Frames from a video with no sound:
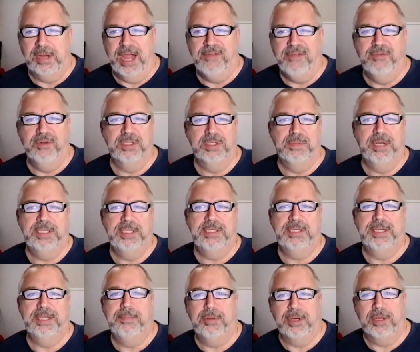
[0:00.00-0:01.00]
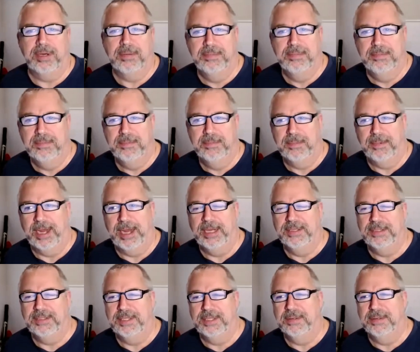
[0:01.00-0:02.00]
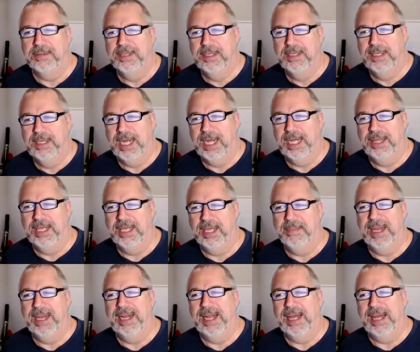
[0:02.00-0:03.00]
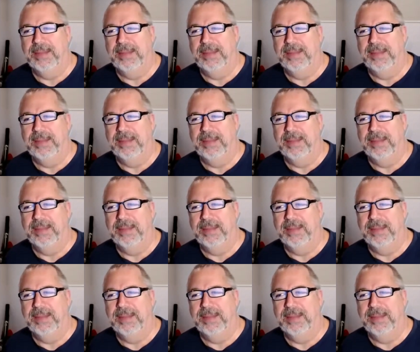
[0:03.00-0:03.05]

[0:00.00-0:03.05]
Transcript: life was much simpler, right? So I think it made a